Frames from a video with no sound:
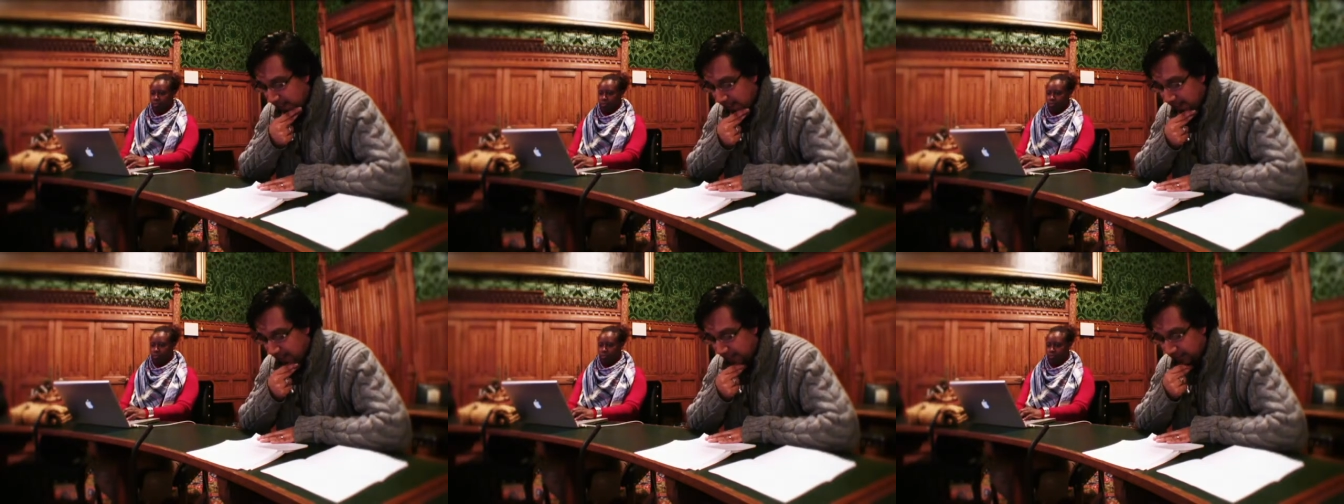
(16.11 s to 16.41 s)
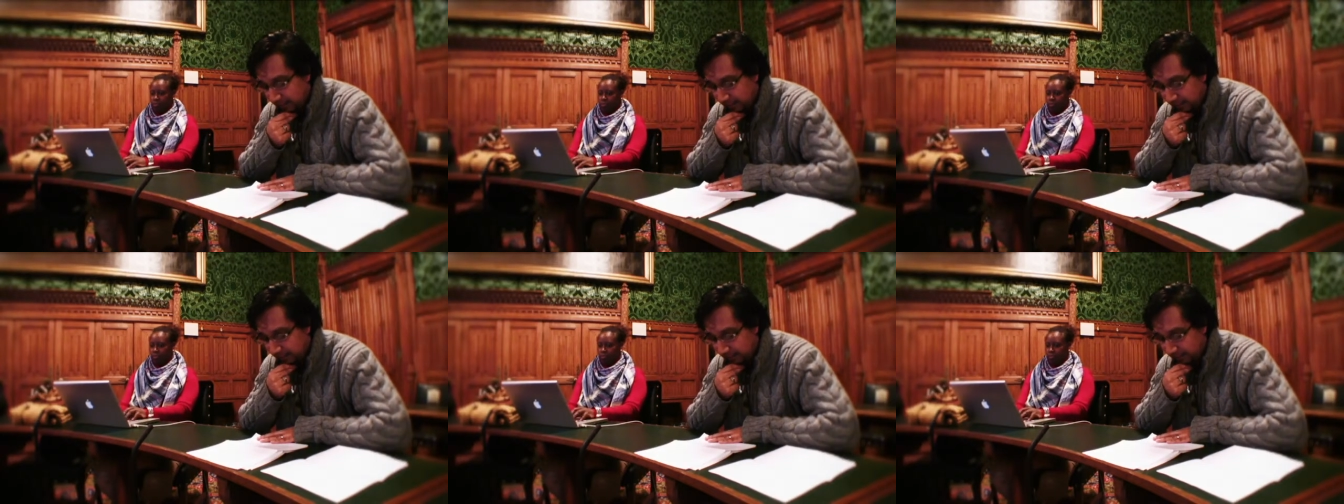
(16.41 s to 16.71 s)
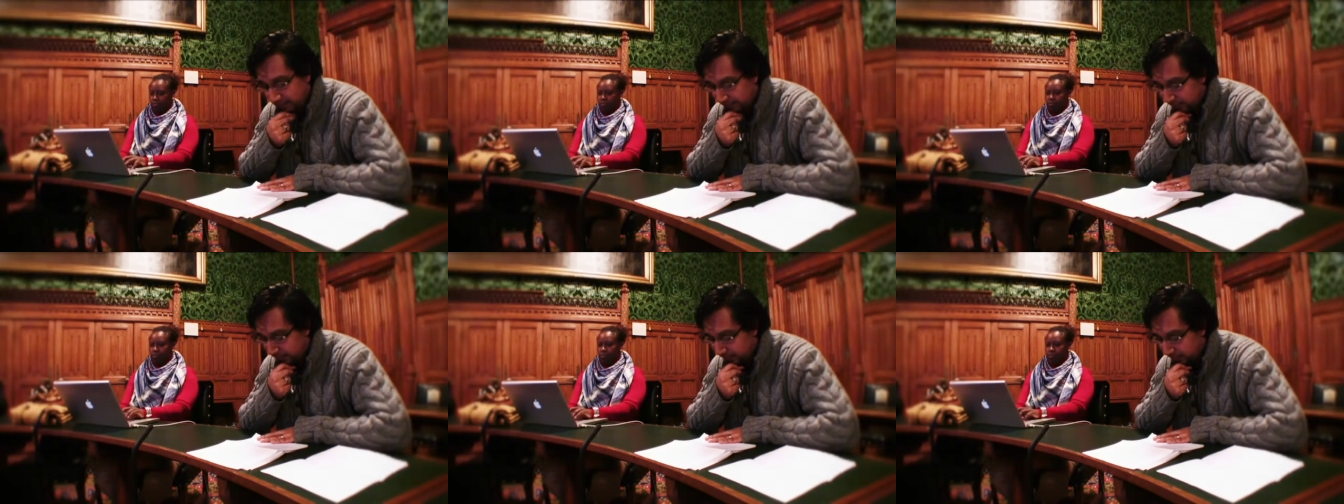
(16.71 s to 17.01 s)
um,
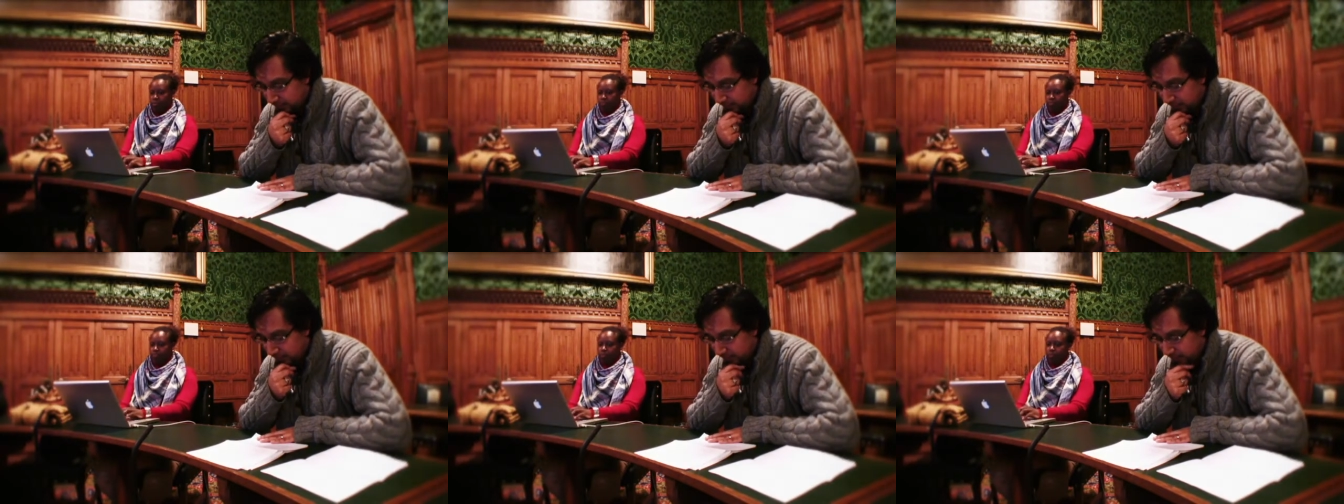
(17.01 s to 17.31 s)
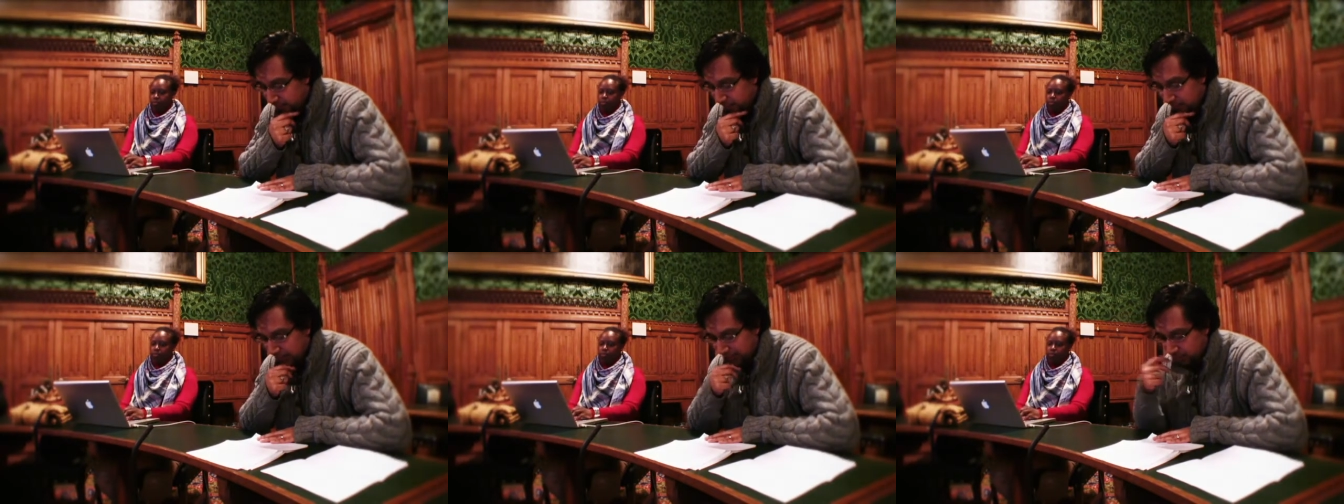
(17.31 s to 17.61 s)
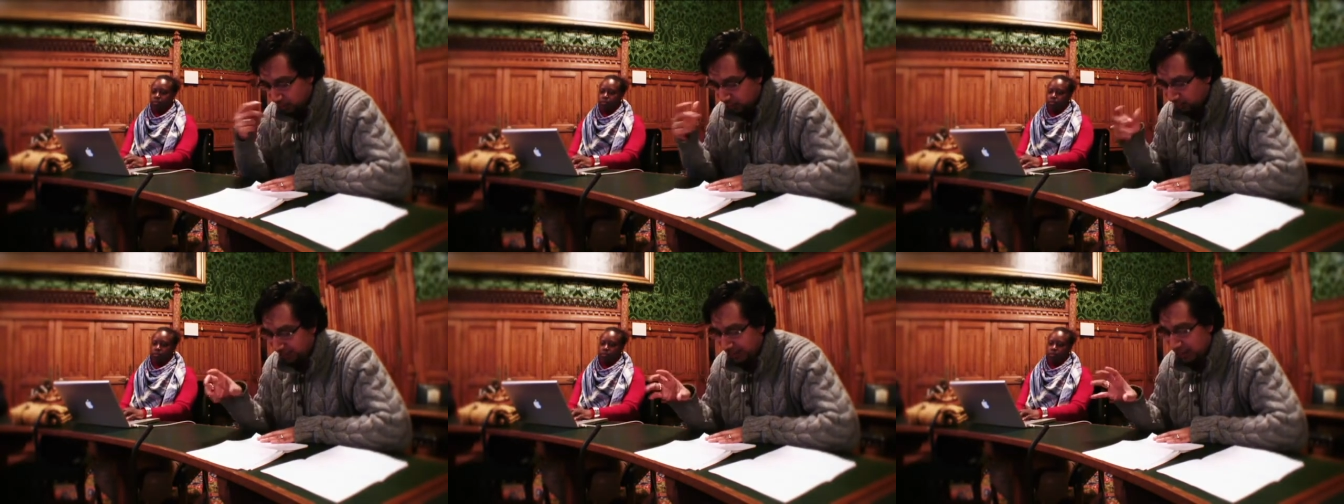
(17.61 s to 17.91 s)
because I'm
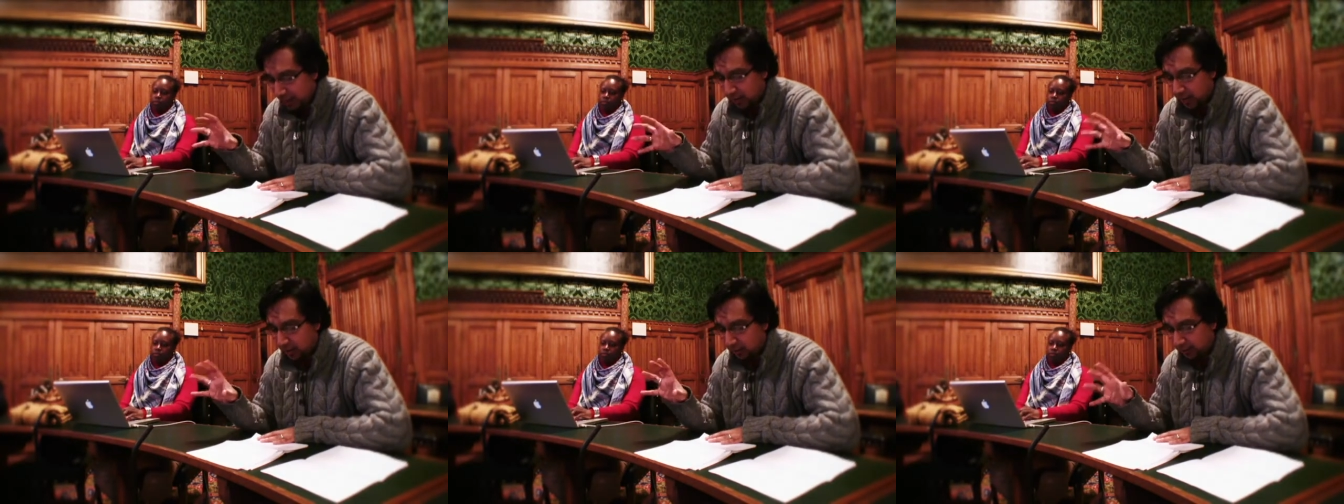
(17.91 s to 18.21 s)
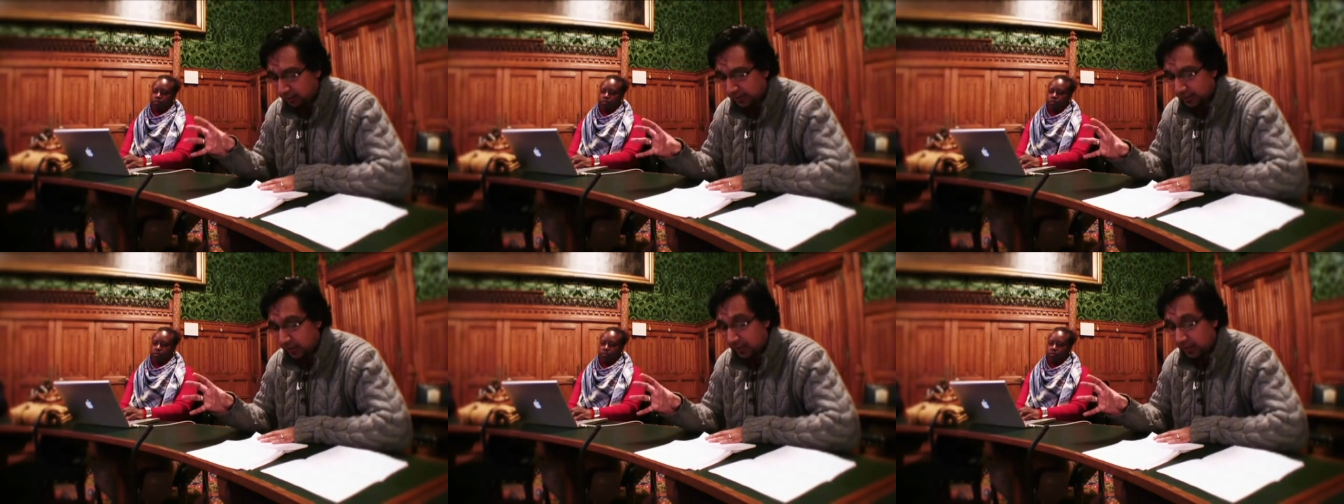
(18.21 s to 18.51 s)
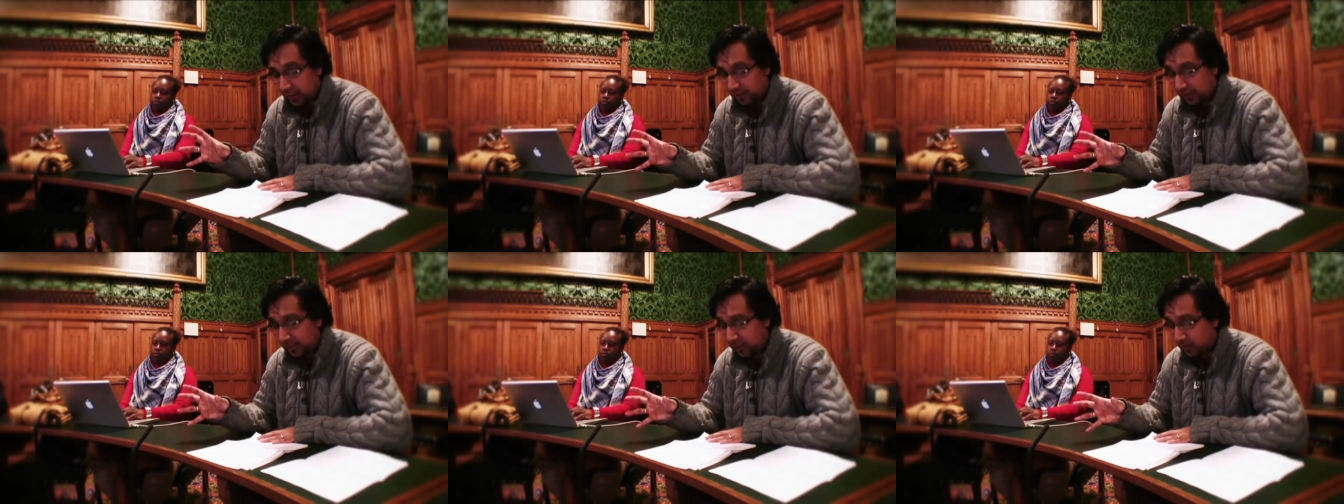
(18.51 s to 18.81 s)
not really a kind of
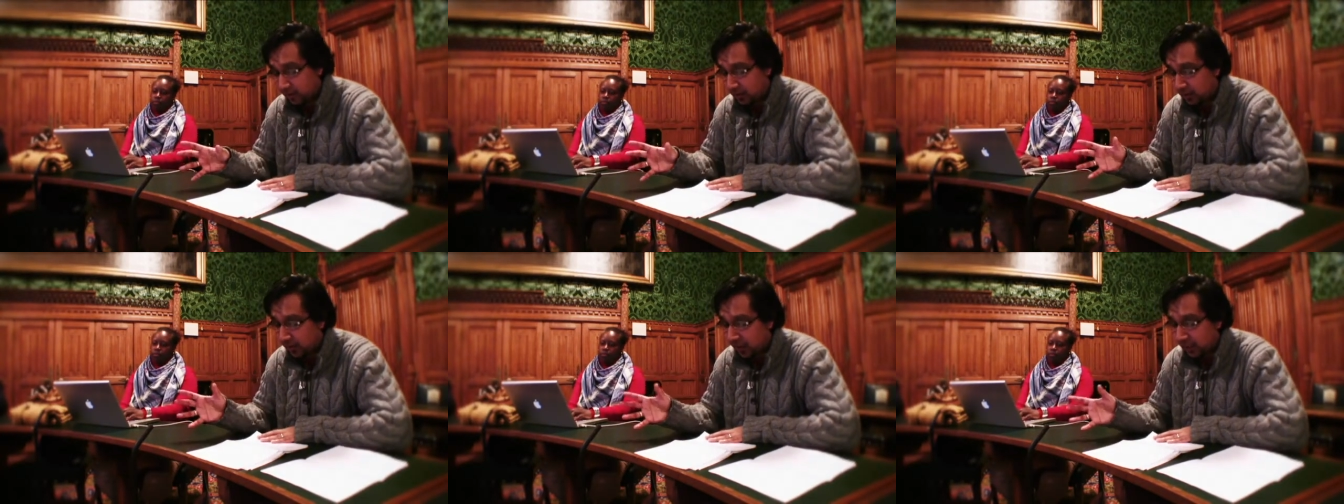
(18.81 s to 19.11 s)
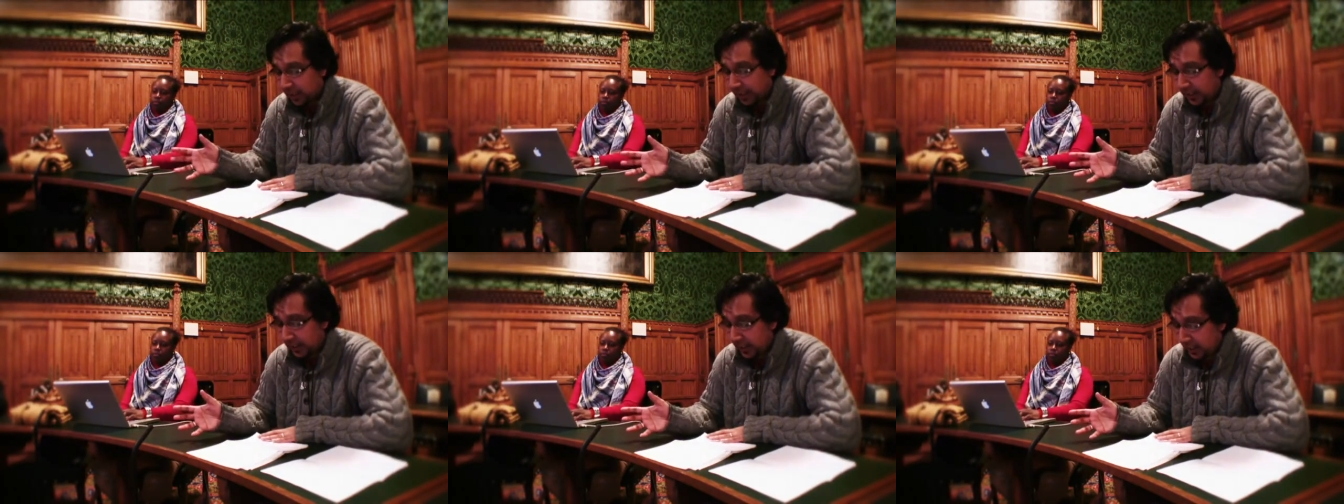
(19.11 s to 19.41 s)
physical evidence guy,